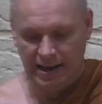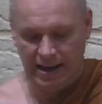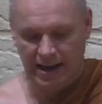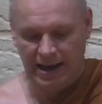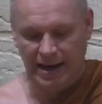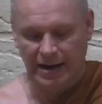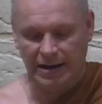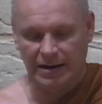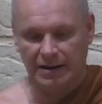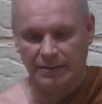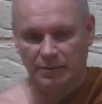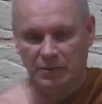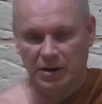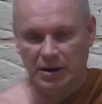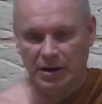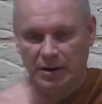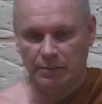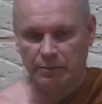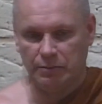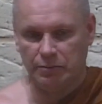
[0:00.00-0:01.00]
and
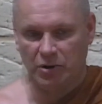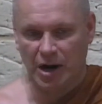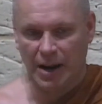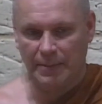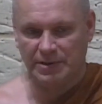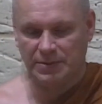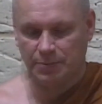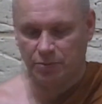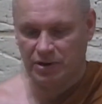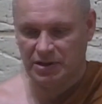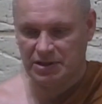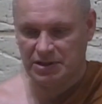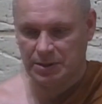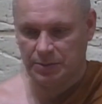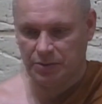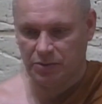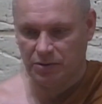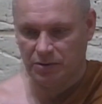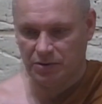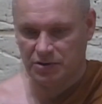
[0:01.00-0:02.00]
perhaps
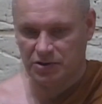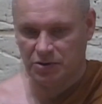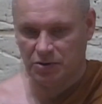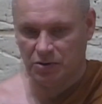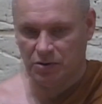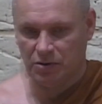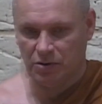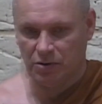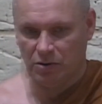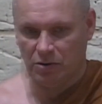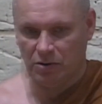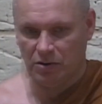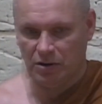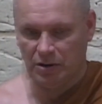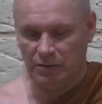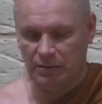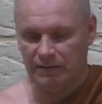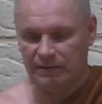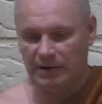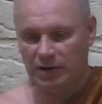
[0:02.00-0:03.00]
principles
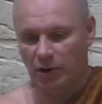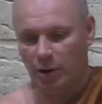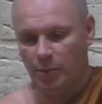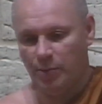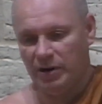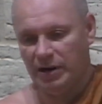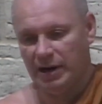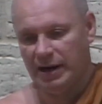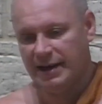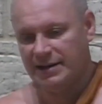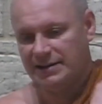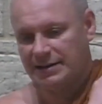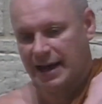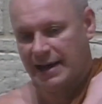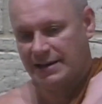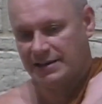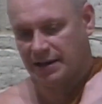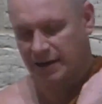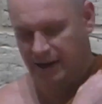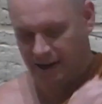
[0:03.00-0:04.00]
or phenomena
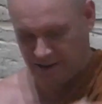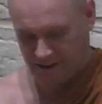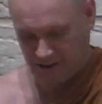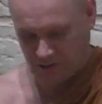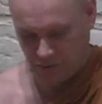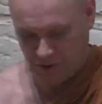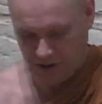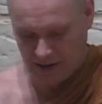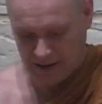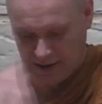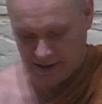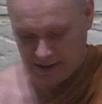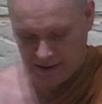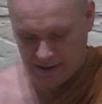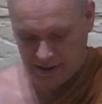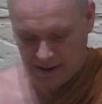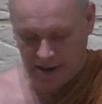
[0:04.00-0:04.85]
as the last one.